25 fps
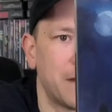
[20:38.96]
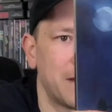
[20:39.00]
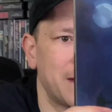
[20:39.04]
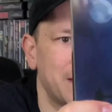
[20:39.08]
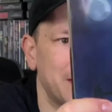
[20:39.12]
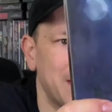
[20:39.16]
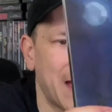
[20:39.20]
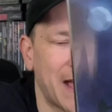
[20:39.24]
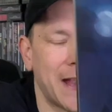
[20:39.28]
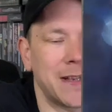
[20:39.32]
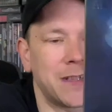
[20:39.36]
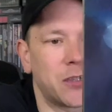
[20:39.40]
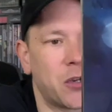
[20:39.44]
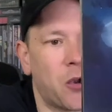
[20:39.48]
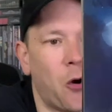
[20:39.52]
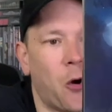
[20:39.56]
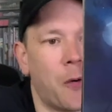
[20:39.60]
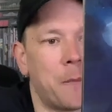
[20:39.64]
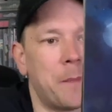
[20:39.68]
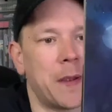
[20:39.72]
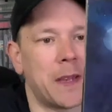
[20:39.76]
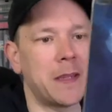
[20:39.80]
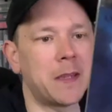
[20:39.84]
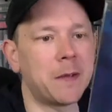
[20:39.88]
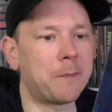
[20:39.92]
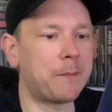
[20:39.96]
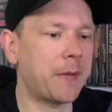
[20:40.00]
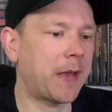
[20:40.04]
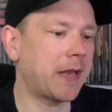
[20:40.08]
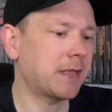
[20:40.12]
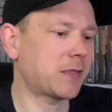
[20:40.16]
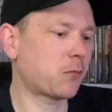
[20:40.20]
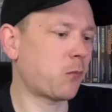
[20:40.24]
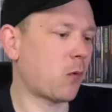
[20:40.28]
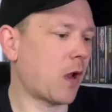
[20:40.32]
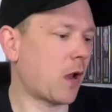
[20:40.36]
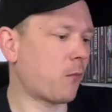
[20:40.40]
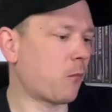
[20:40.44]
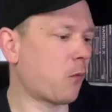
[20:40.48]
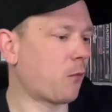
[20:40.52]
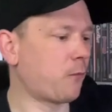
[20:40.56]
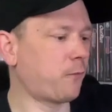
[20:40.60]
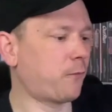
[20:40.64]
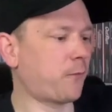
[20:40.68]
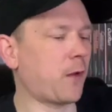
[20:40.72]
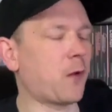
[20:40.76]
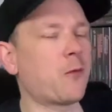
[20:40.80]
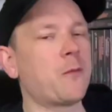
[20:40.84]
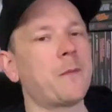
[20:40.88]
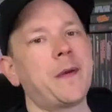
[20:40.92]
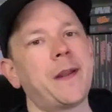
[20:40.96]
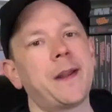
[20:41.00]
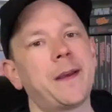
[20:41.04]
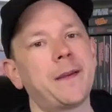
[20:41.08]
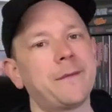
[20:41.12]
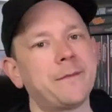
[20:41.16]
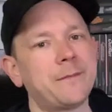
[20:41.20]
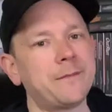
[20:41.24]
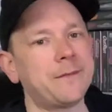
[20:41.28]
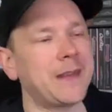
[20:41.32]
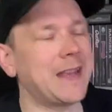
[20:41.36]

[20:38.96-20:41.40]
That has got to be the best werewolf film in it.